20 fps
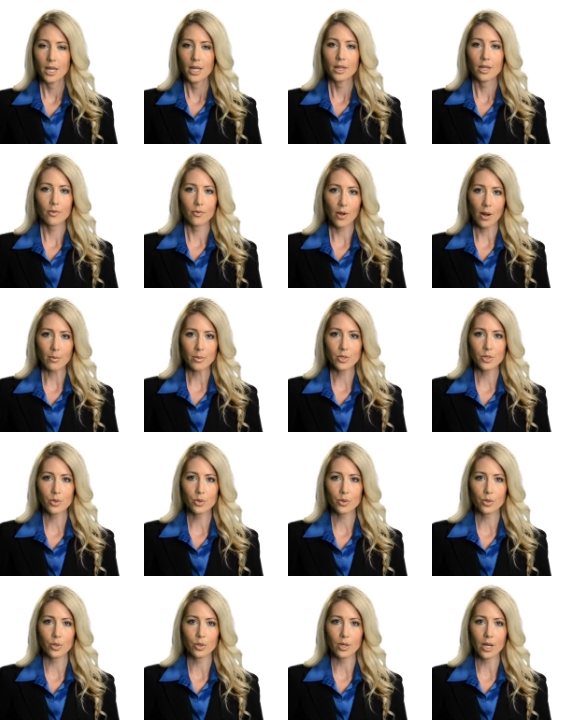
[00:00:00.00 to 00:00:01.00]
The
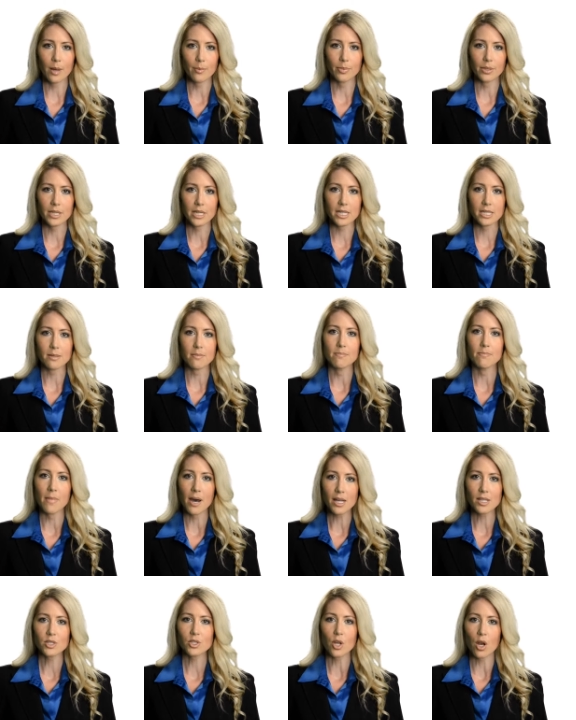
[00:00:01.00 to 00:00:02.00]
pharmaceutical companies
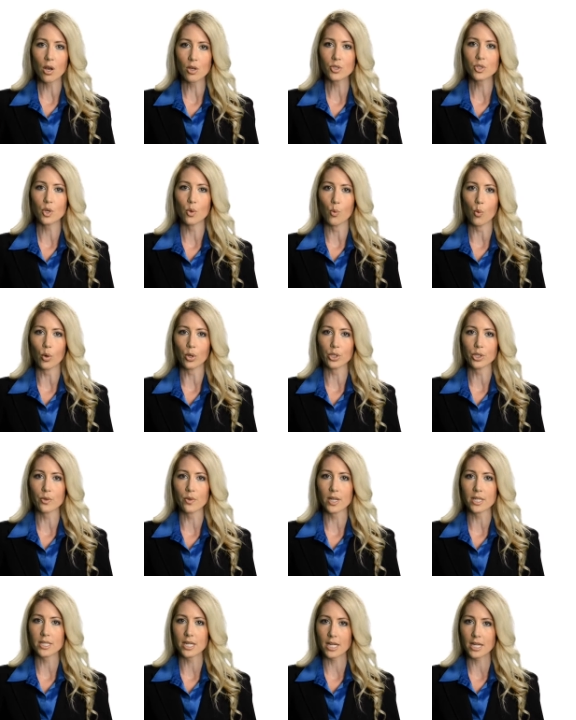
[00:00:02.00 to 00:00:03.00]
must also warn you
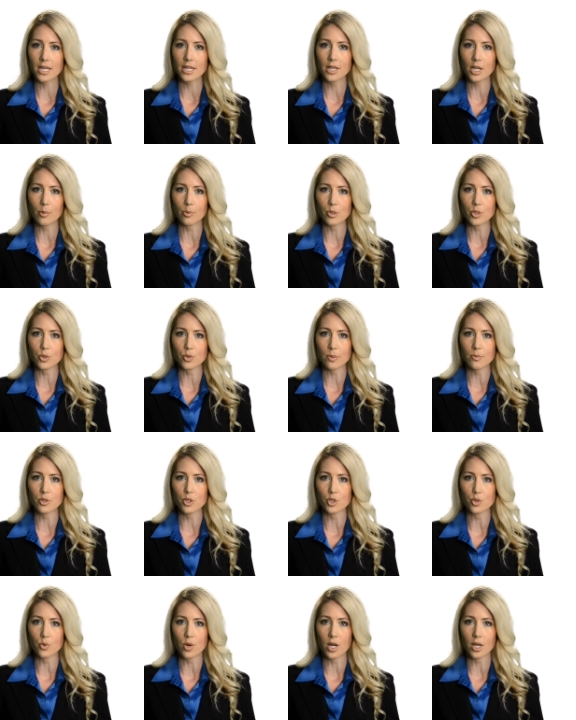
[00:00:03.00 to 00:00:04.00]
that taking their prescription
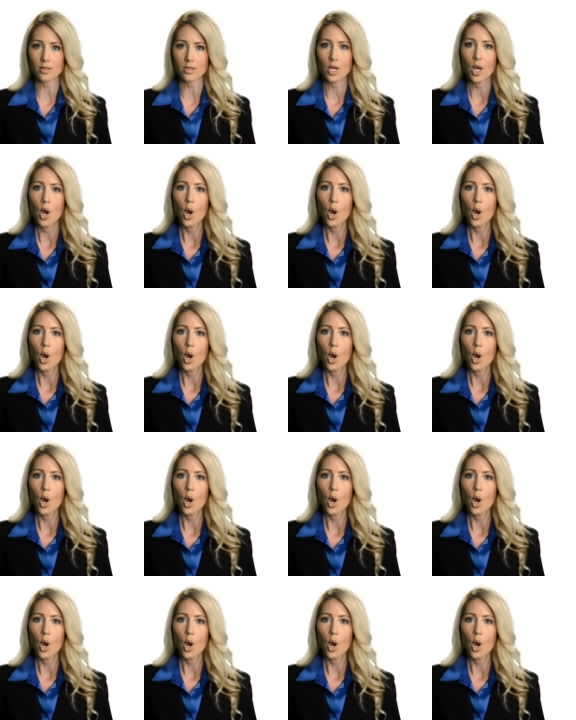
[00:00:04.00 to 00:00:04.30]
drugs